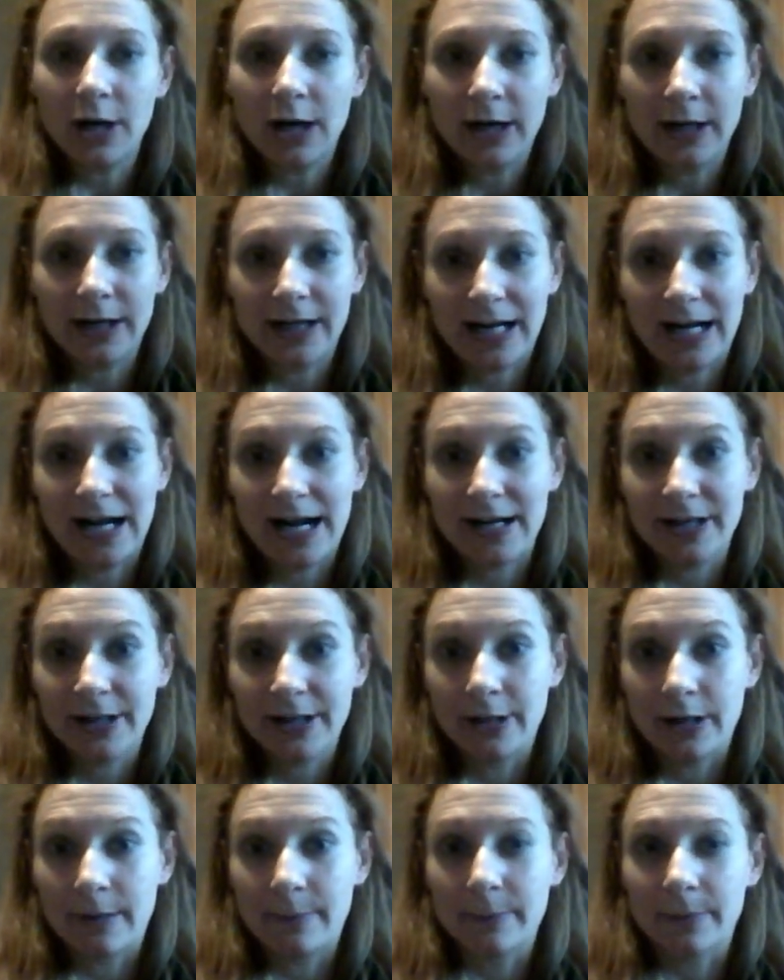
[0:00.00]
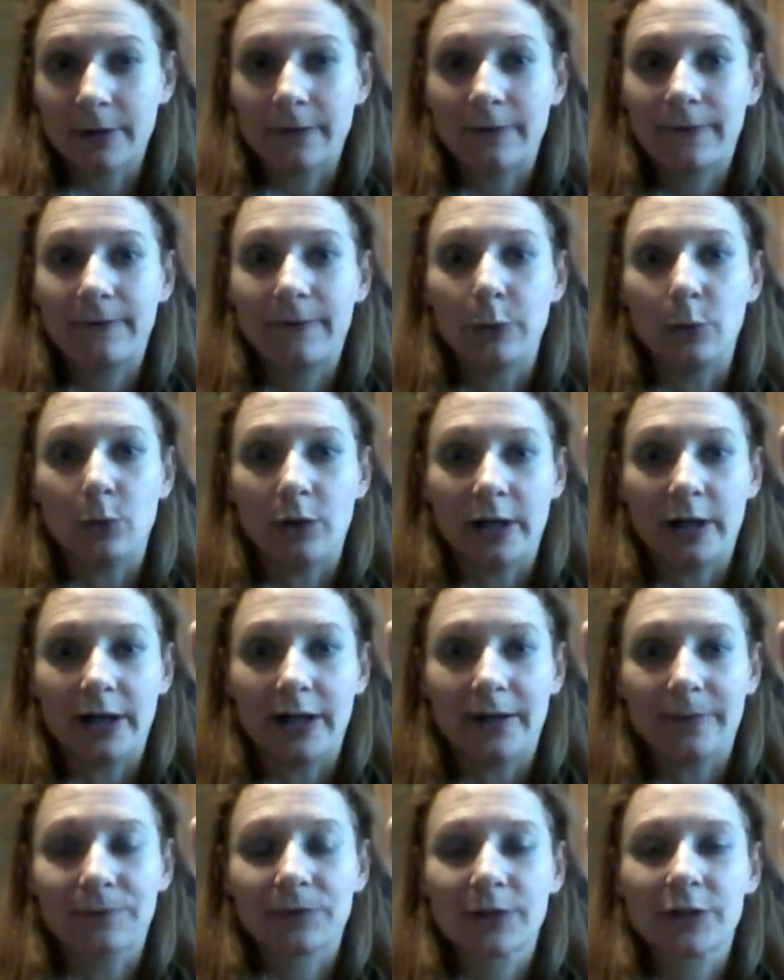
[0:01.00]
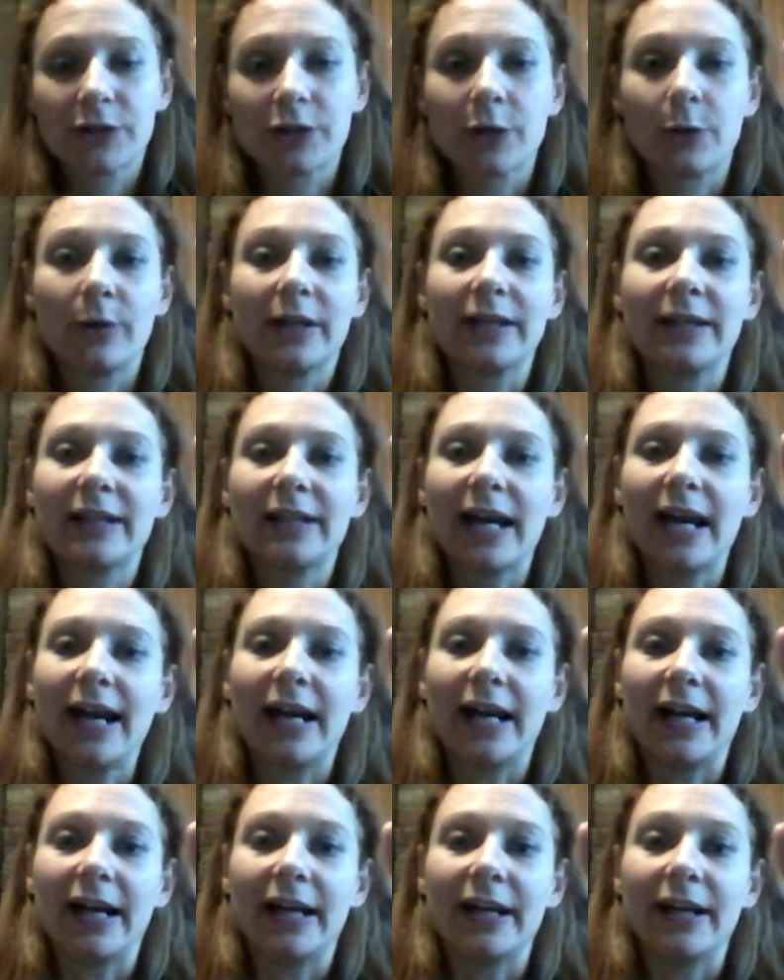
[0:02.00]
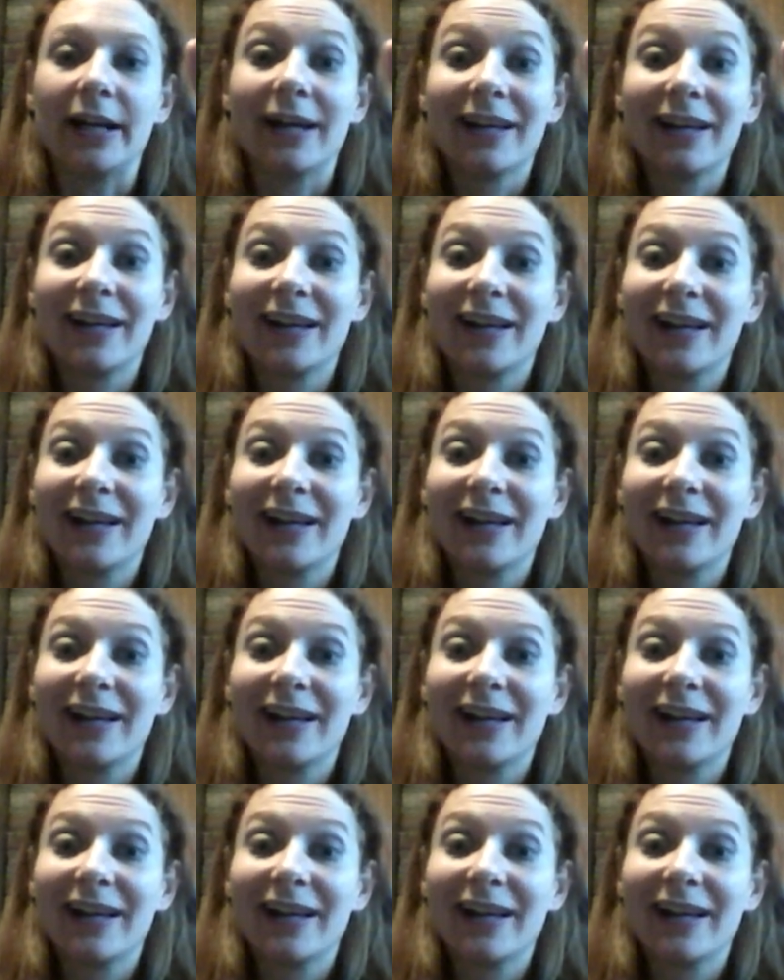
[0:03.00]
Arcana number four. So again,